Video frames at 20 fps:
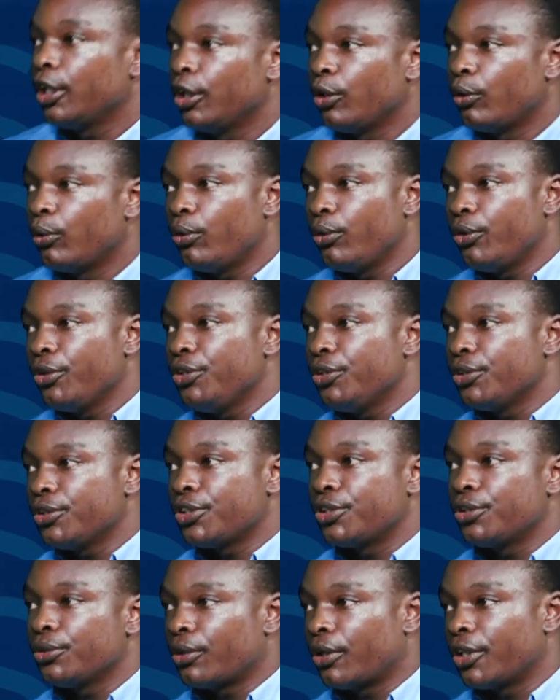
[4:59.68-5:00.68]
who
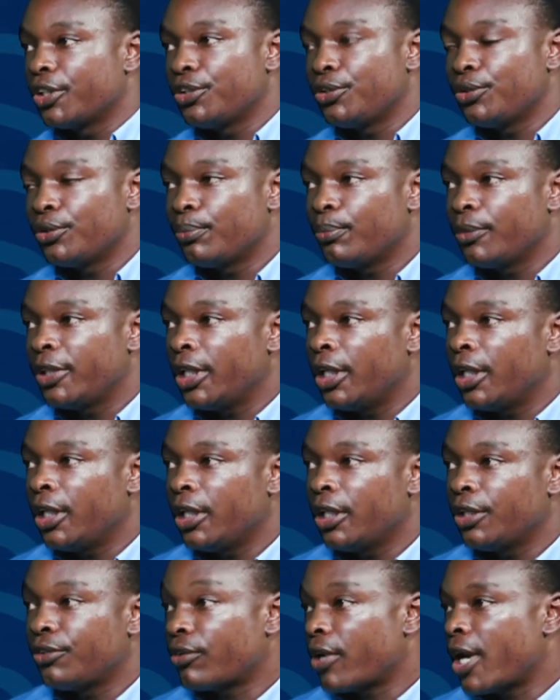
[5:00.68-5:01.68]
used to consume
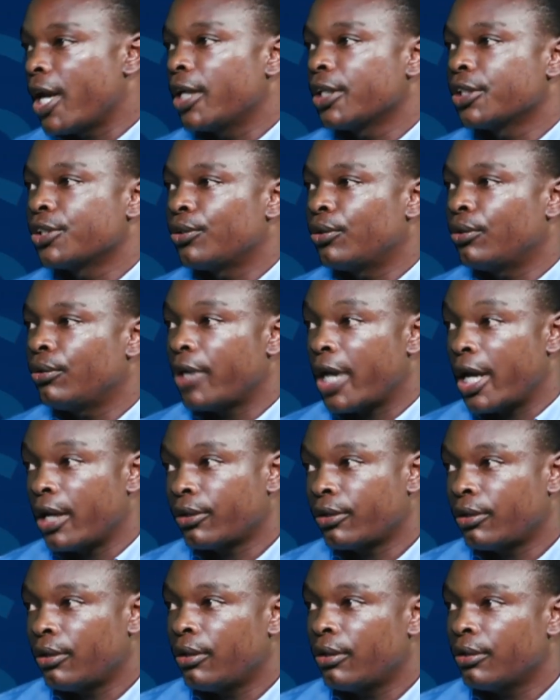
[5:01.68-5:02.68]
the drugs or
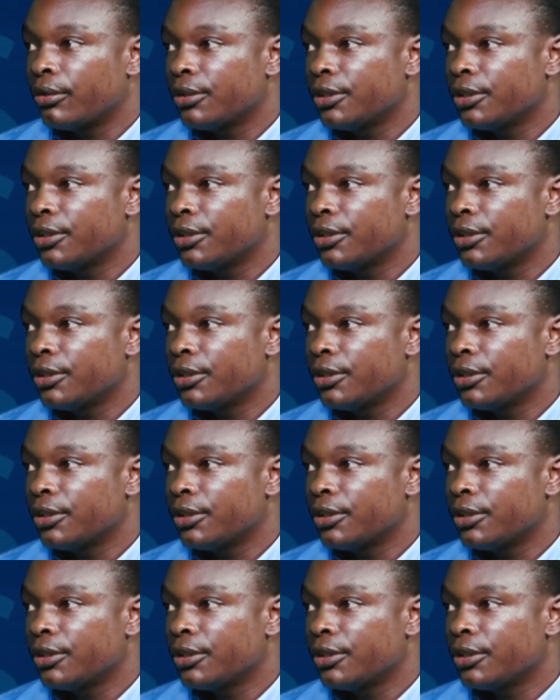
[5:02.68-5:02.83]
alcohol